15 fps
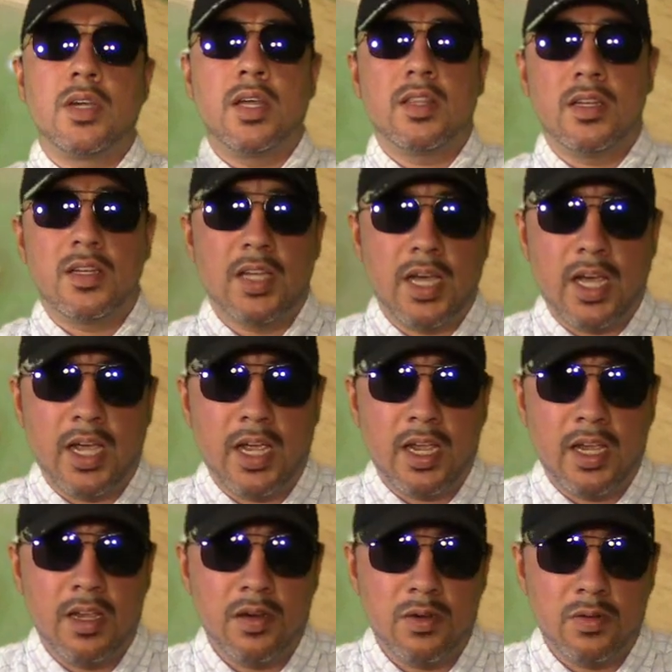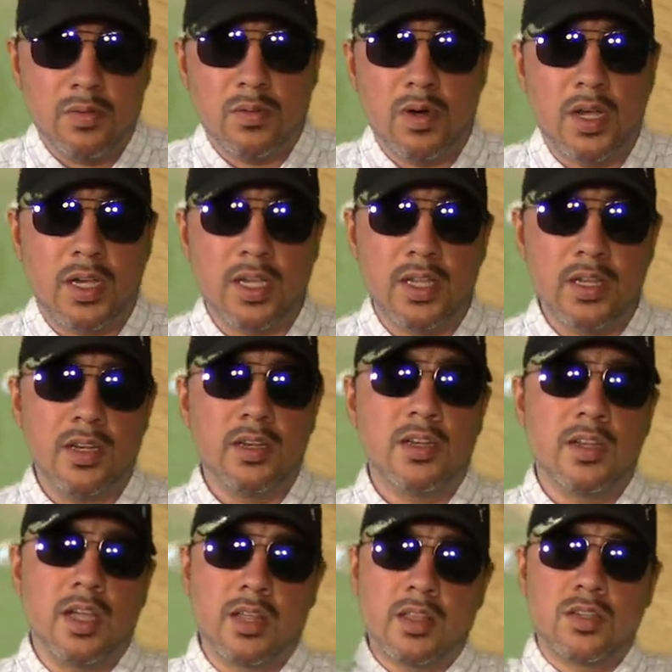got the tie
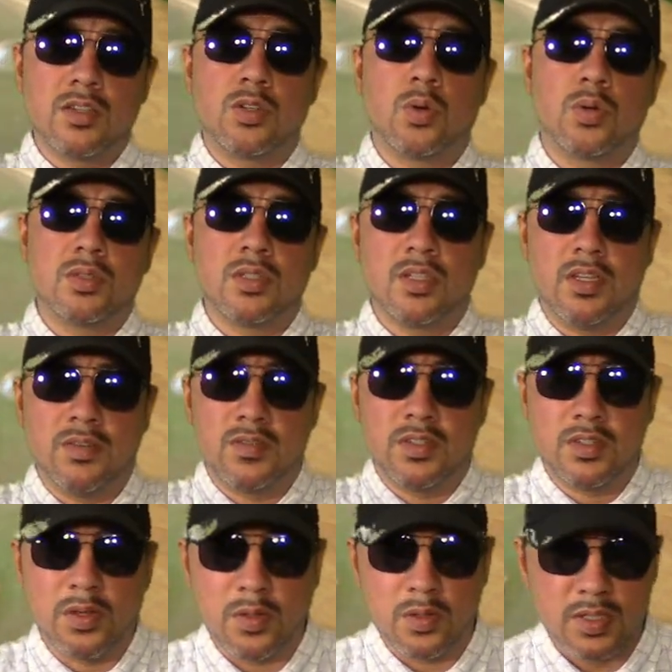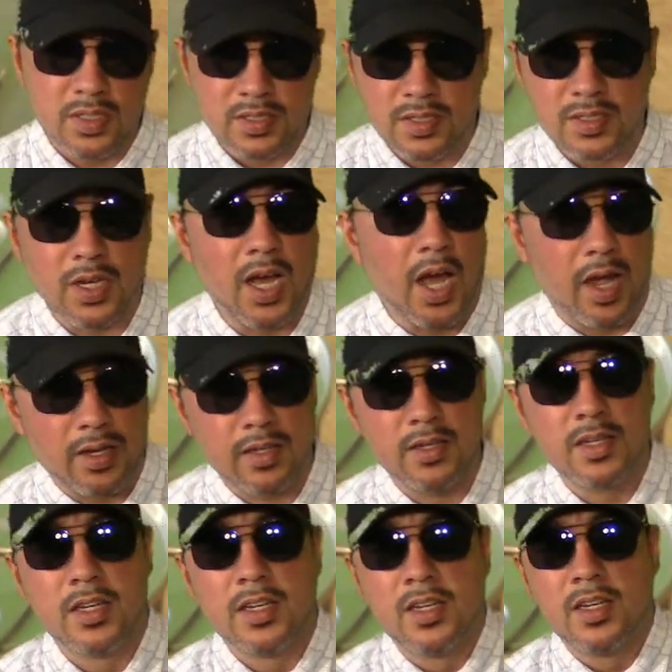rocking, got the short sleeves though, because it's hot.
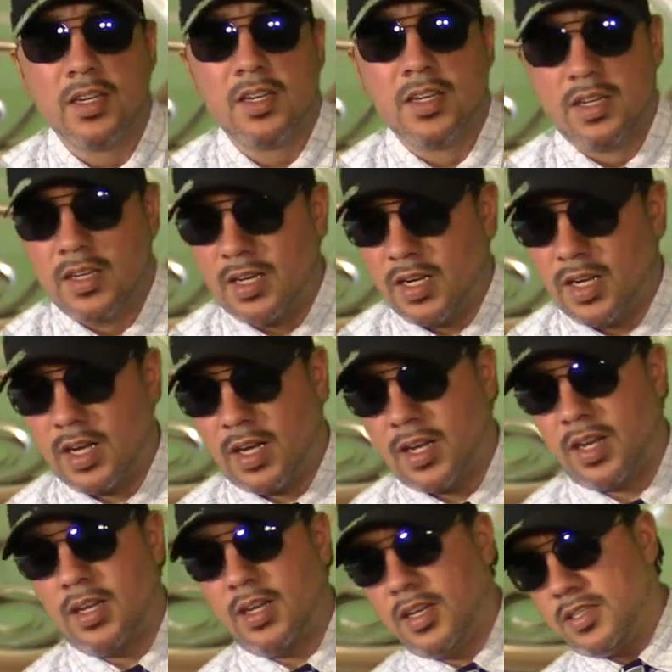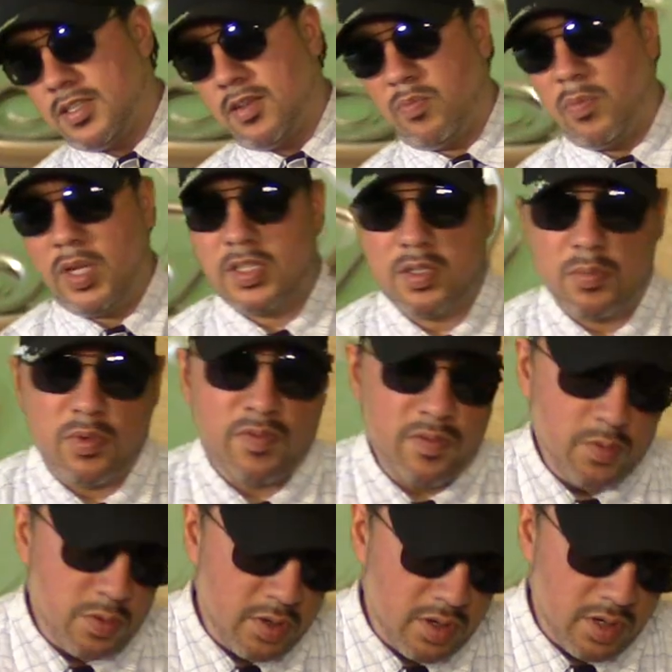As I've mentioned
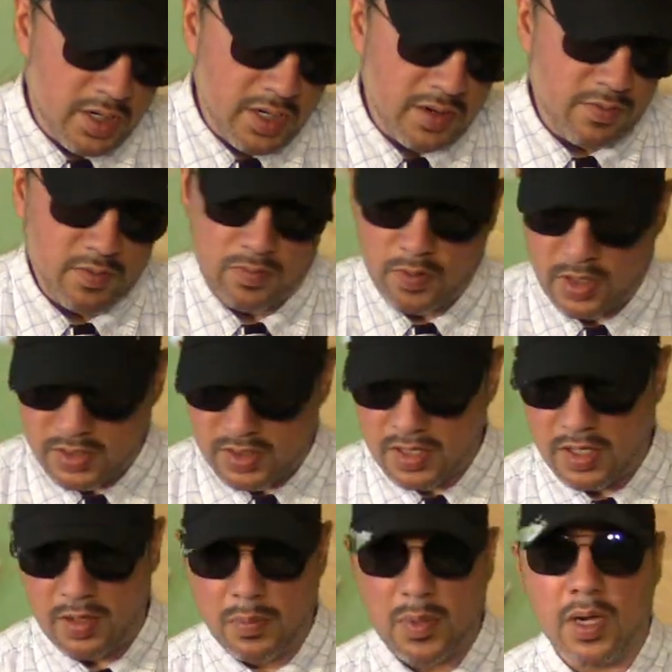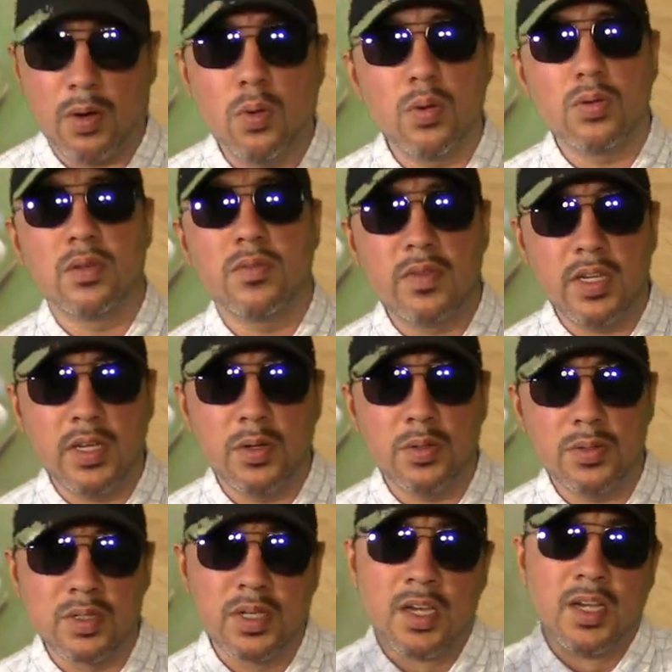before, if you've watched any of my older
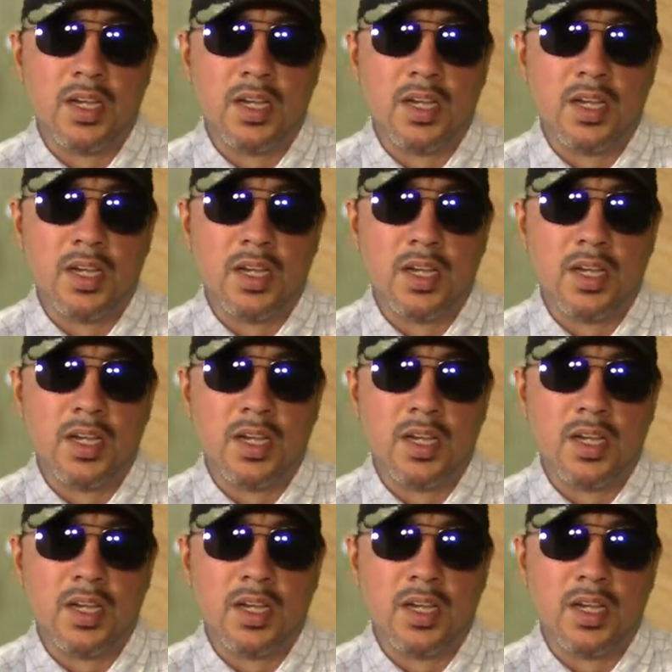videos,